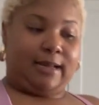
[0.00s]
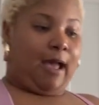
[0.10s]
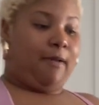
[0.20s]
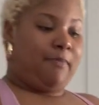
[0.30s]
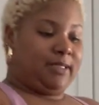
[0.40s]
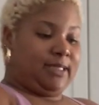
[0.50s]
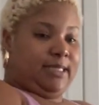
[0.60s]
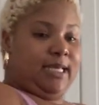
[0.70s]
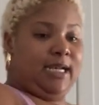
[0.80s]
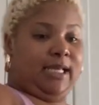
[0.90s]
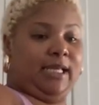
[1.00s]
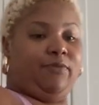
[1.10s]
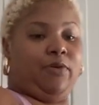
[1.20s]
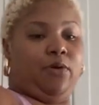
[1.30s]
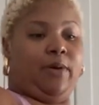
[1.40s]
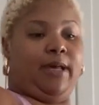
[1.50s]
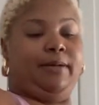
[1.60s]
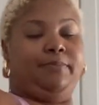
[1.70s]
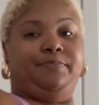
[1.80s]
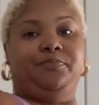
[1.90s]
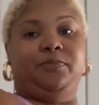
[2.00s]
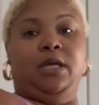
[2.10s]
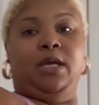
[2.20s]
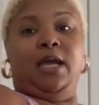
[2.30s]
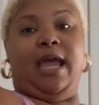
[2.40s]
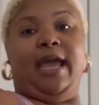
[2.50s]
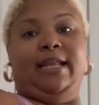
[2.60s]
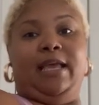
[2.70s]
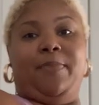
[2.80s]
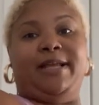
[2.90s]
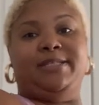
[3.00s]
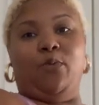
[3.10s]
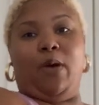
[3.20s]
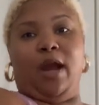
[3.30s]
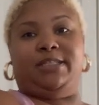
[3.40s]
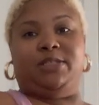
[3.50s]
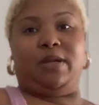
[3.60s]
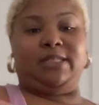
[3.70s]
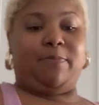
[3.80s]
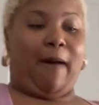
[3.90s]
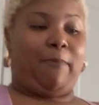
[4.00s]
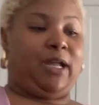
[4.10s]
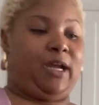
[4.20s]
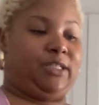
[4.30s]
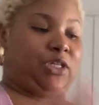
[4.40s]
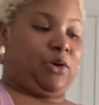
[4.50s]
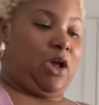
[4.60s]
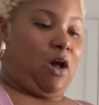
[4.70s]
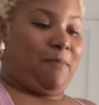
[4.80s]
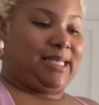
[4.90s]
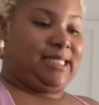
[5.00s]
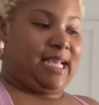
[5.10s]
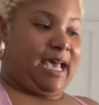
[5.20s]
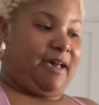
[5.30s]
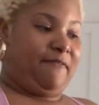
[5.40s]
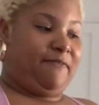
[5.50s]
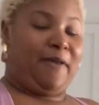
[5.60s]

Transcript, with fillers: I'm about to sit and eat real quick and get back to work. Just wanted to pop on here and show y'all my stuff.